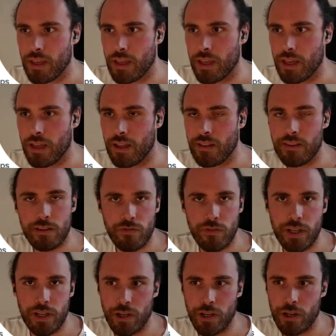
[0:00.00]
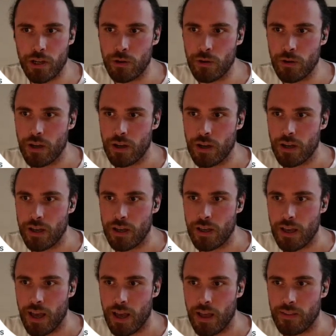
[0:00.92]
in this video,
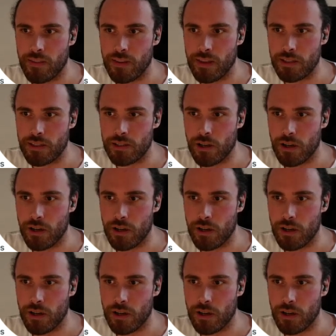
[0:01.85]
and these,